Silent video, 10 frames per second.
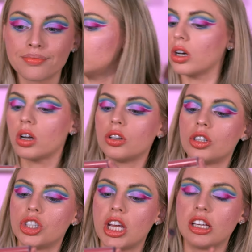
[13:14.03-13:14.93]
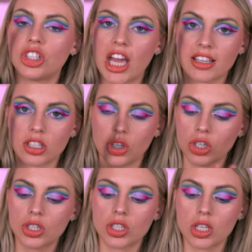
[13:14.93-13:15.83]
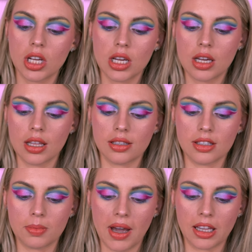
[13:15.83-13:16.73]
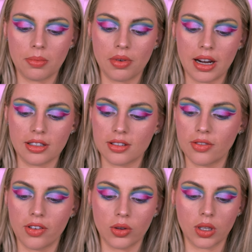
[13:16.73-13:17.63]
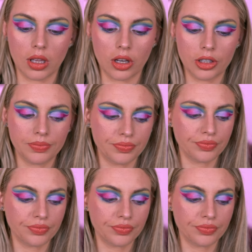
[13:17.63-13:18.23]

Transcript: So I'll go in the shade Chestnut. This is by the brand Focculaure.